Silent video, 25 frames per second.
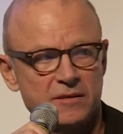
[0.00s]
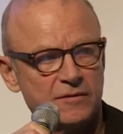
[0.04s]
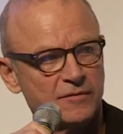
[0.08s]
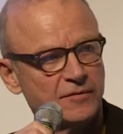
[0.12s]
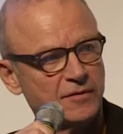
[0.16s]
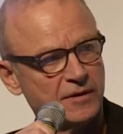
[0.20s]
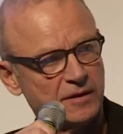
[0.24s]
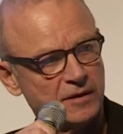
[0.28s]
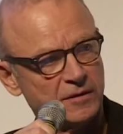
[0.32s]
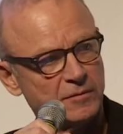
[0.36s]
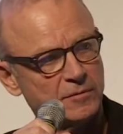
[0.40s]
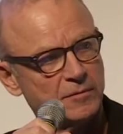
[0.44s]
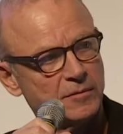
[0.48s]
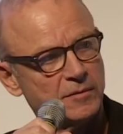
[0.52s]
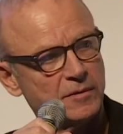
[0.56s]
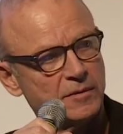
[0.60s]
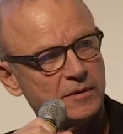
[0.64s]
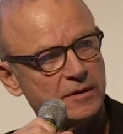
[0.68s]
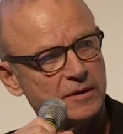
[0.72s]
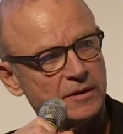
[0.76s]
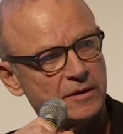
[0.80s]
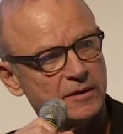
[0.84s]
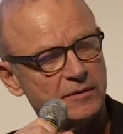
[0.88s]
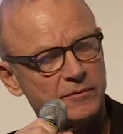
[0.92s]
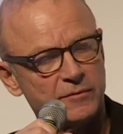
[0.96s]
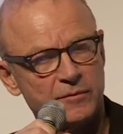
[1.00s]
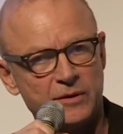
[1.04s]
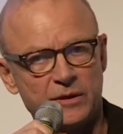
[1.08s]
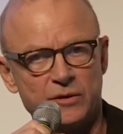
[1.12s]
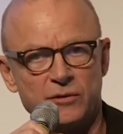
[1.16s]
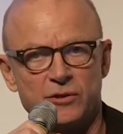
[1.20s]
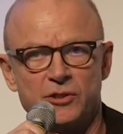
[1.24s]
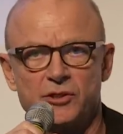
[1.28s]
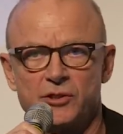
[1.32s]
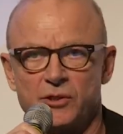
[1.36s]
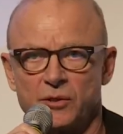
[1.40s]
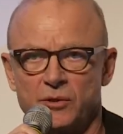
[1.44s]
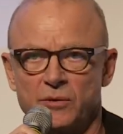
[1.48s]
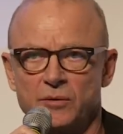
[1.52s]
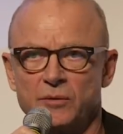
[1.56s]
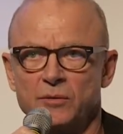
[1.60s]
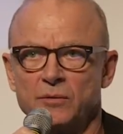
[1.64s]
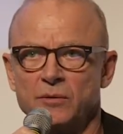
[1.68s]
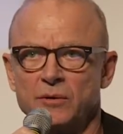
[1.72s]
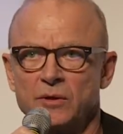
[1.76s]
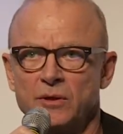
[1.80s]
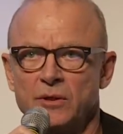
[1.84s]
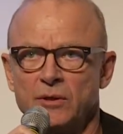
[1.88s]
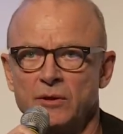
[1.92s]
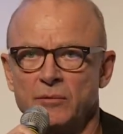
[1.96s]
the film. Mm-hmm. We could
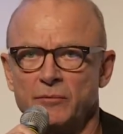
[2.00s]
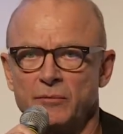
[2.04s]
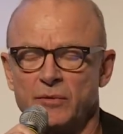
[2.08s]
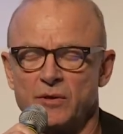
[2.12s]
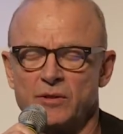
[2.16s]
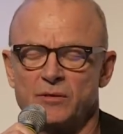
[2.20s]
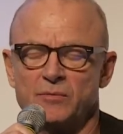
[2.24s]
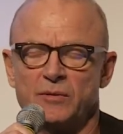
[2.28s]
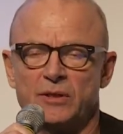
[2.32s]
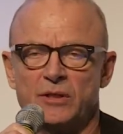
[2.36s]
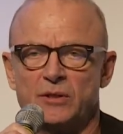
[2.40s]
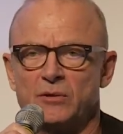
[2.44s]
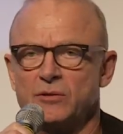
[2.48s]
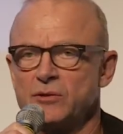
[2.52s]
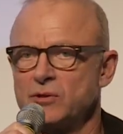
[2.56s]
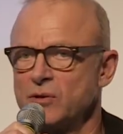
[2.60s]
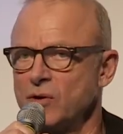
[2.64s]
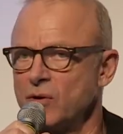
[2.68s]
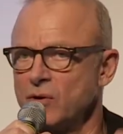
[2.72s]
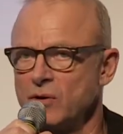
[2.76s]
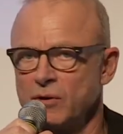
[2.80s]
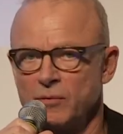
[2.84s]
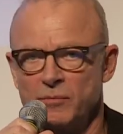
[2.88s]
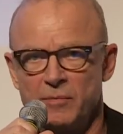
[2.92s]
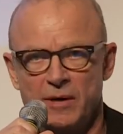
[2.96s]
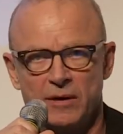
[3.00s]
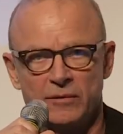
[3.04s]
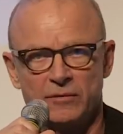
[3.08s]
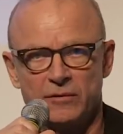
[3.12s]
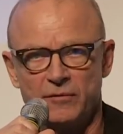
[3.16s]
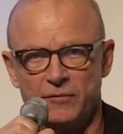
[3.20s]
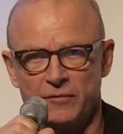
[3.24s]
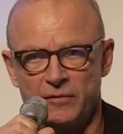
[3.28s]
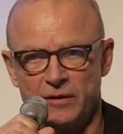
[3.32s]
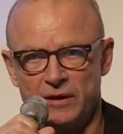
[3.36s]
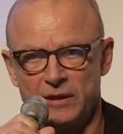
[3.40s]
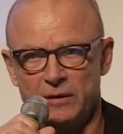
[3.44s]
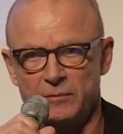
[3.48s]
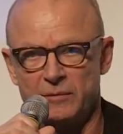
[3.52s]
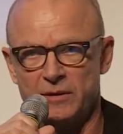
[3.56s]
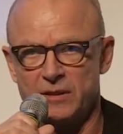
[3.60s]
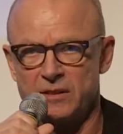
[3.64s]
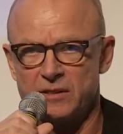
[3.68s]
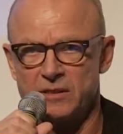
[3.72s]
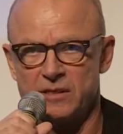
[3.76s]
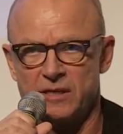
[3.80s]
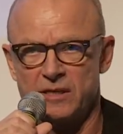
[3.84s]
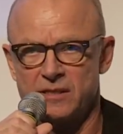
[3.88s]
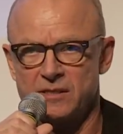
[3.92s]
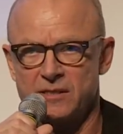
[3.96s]
show, because when you talk about the film,
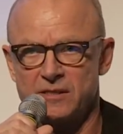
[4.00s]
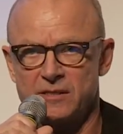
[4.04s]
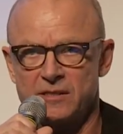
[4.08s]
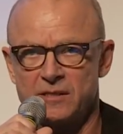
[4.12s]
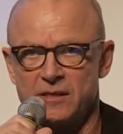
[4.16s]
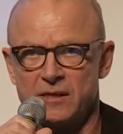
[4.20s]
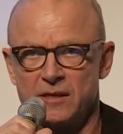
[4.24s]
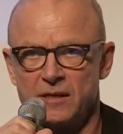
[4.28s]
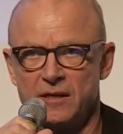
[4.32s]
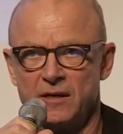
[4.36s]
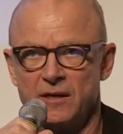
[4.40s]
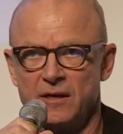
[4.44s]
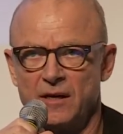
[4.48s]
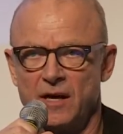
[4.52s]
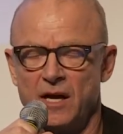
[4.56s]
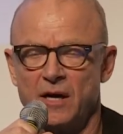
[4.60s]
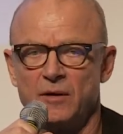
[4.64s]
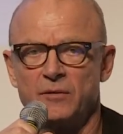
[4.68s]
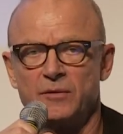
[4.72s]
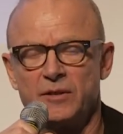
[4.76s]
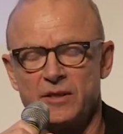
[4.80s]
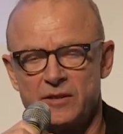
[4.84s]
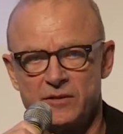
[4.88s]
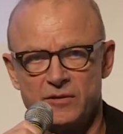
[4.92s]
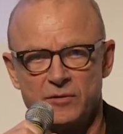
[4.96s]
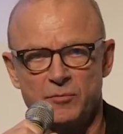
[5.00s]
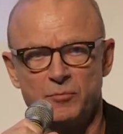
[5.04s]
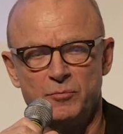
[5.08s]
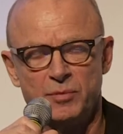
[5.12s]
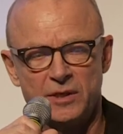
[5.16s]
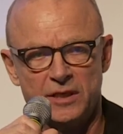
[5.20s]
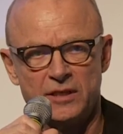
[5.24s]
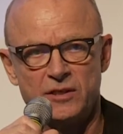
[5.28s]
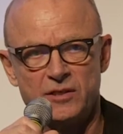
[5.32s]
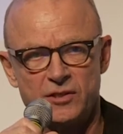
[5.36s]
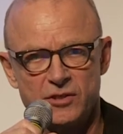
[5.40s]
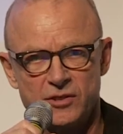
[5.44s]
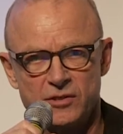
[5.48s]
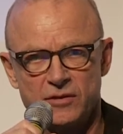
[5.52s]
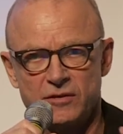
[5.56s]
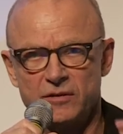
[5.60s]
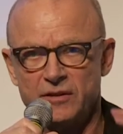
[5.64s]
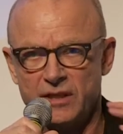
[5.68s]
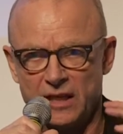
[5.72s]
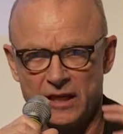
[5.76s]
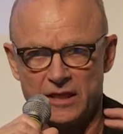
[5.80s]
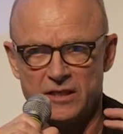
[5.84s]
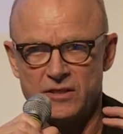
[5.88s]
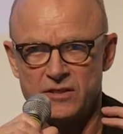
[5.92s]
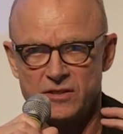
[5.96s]
it's just how does a peach
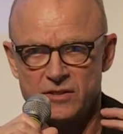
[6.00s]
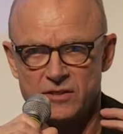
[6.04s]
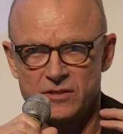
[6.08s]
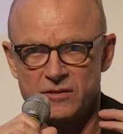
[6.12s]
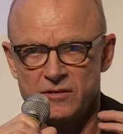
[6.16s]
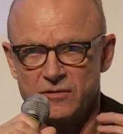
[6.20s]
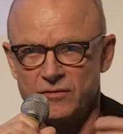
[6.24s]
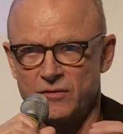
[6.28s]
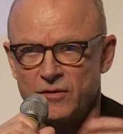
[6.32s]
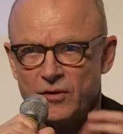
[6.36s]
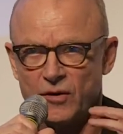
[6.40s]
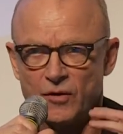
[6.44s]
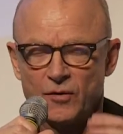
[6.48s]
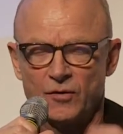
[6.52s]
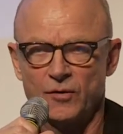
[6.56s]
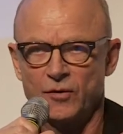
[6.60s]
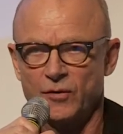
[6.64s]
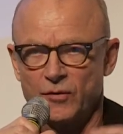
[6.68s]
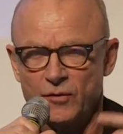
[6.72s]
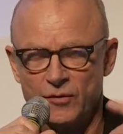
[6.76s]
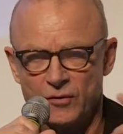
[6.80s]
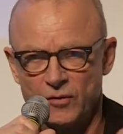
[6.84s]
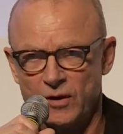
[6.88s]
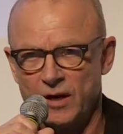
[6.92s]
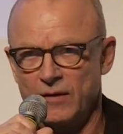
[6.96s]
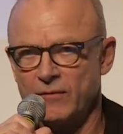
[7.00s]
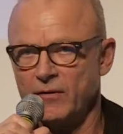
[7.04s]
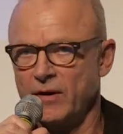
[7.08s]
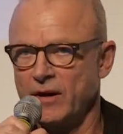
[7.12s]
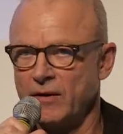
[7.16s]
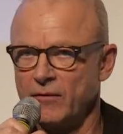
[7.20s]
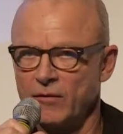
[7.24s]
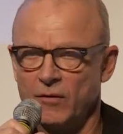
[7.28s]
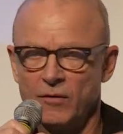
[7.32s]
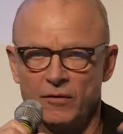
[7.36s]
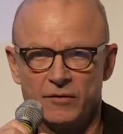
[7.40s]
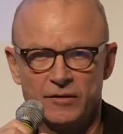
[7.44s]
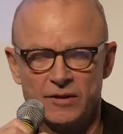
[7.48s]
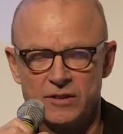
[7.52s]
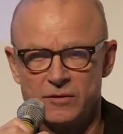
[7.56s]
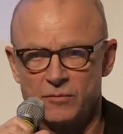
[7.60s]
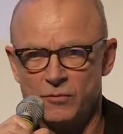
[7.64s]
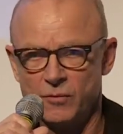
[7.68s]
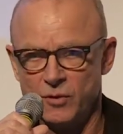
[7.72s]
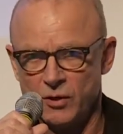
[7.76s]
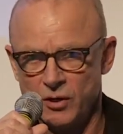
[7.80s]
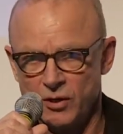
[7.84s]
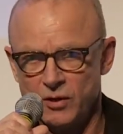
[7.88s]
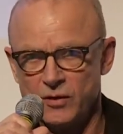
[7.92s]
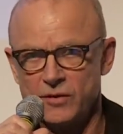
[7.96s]
taste? You know, you have all these
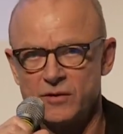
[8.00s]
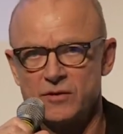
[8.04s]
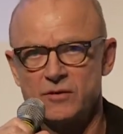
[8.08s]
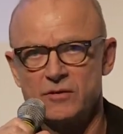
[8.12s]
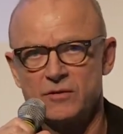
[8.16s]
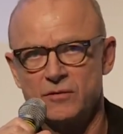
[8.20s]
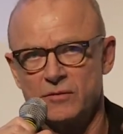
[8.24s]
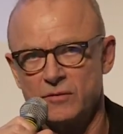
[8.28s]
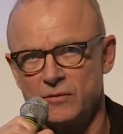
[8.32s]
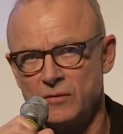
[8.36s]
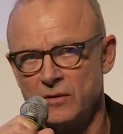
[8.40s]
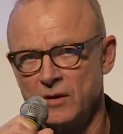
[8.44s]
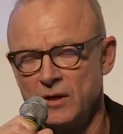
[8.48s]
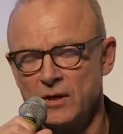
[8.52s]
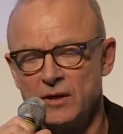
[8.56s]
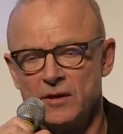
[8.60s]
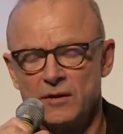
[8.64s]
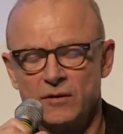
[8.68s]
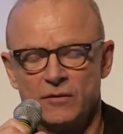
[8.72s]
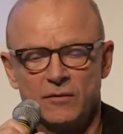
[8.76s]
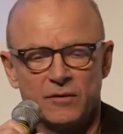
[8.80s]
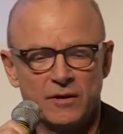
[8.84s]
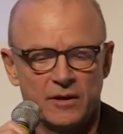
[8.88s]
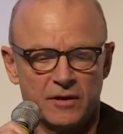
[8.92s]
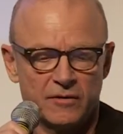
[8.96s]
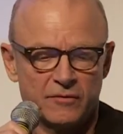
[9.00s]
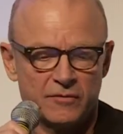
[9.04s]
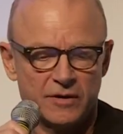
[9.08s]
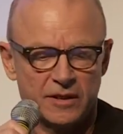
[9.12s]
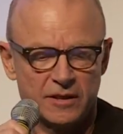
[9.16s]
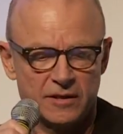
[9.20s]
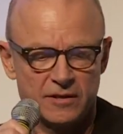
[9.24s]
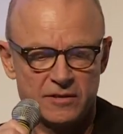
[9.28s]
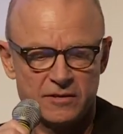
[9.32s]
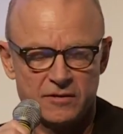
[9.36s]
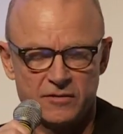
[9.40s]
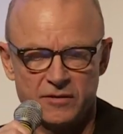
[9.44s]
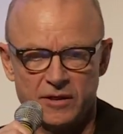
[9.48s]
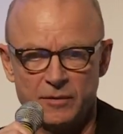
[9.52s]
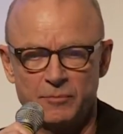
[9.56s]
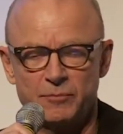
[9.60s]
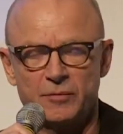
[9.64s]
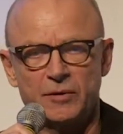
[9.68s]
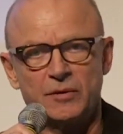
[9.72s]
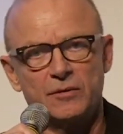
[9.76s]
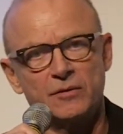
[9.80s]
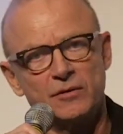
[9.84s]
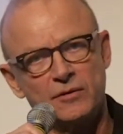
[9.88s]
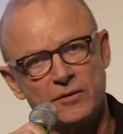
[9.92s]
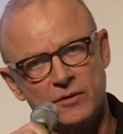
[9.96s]
words, you can read a script,
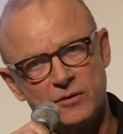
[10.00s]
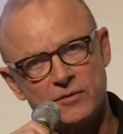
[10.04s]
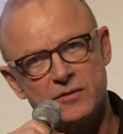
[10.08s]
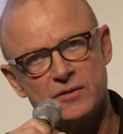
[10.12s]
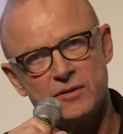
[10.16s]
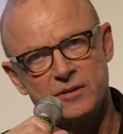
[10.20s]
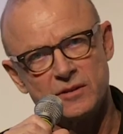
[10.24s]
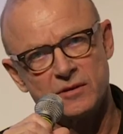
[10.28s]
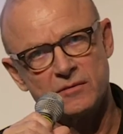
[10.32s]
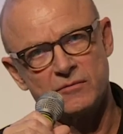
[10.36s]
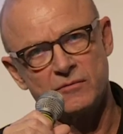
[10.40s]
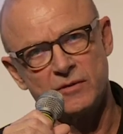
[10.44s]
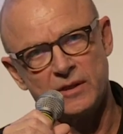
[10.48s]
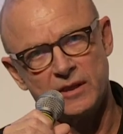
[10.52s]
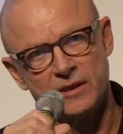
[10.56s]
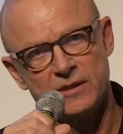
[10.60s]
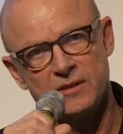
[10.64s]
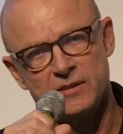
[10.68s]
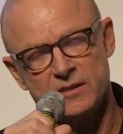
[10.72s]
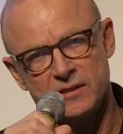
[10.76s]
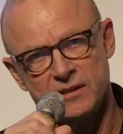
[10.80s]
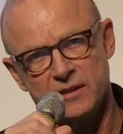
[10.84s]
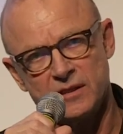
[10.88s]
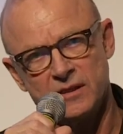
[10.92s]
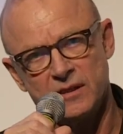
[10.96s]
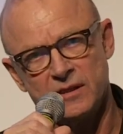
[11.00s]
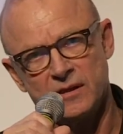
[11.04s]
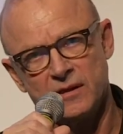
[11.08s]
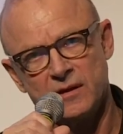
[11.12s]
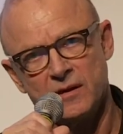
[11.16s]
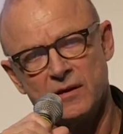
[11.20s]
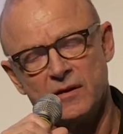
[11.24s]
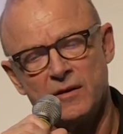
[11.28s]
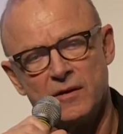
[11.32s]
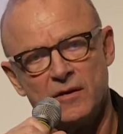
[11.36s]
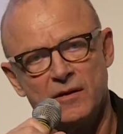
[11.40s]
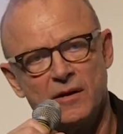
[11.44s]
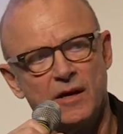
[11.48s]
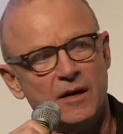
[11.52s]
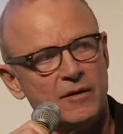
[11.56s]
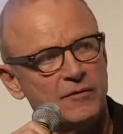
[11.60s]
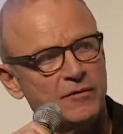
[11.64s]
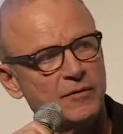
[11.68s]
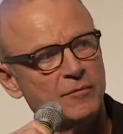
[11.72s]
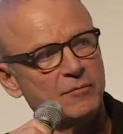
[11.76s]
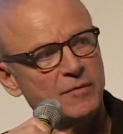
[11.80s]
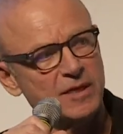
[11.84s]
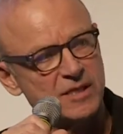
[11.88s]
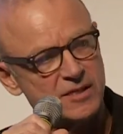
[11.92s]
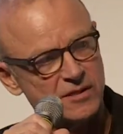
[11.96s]
but you don't really see how
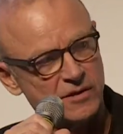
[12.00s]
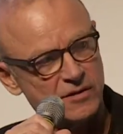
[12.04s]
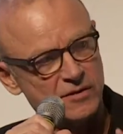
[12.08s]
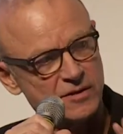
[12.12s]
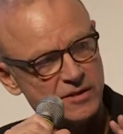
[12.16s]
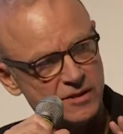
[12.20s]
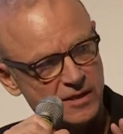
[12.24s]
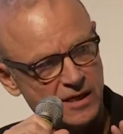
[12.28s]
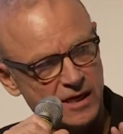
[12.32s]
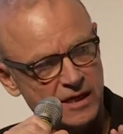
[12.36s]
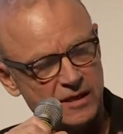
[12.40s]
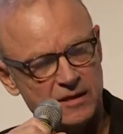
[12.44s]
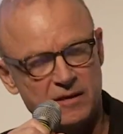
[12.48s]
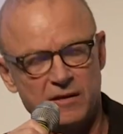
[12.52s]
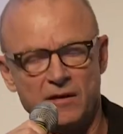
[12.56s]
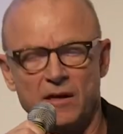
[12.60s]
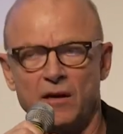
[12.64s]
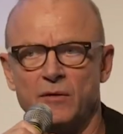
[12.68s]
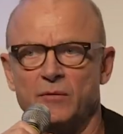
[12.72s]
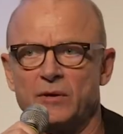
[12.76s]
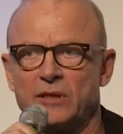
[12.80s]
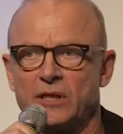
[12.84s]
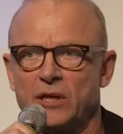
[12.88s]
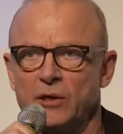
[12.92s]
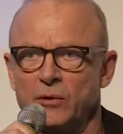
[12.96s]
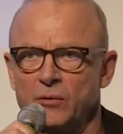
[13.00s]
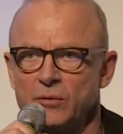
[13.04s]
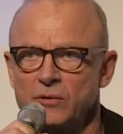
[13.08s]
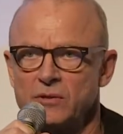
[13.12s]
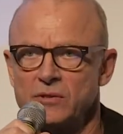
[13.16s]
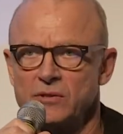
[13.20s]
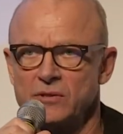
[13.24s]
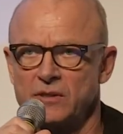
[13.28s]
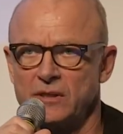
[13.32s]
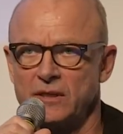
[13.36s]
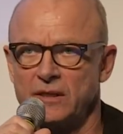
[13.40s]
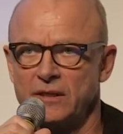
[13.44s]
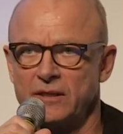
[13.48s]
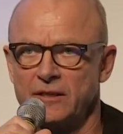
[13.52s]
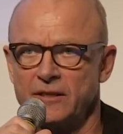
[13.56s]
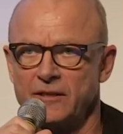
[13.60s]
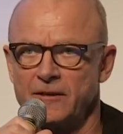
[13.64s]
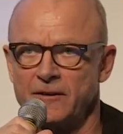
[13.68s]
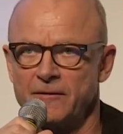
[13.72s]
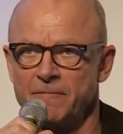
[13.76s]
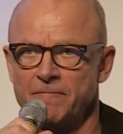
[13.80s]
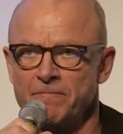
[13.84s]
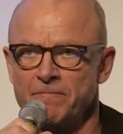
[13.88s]
the mise en scène, how it looks, and